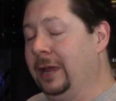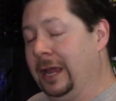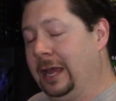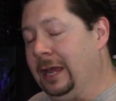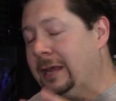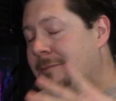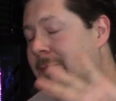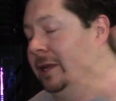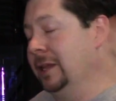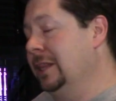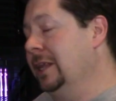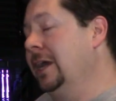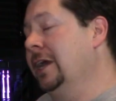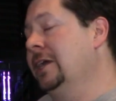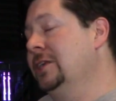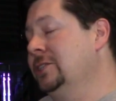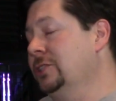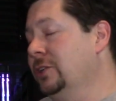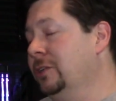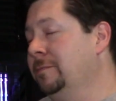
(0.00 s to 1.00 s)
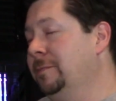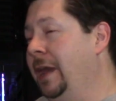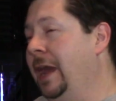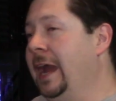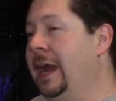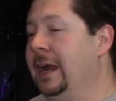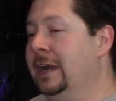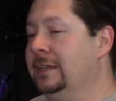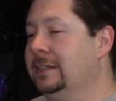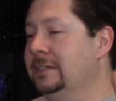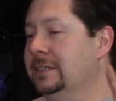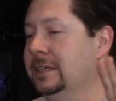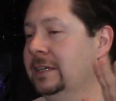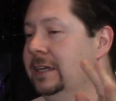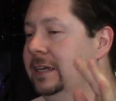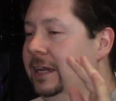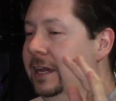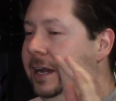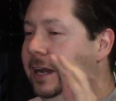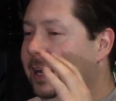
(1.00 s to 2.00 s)
I had my luggage all packed,
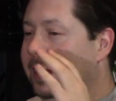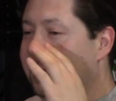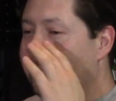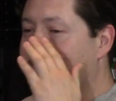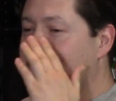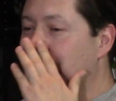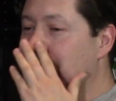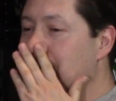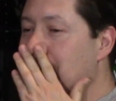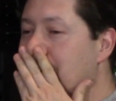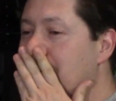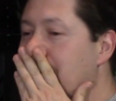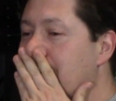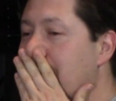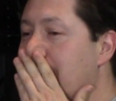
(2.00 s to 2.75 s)
and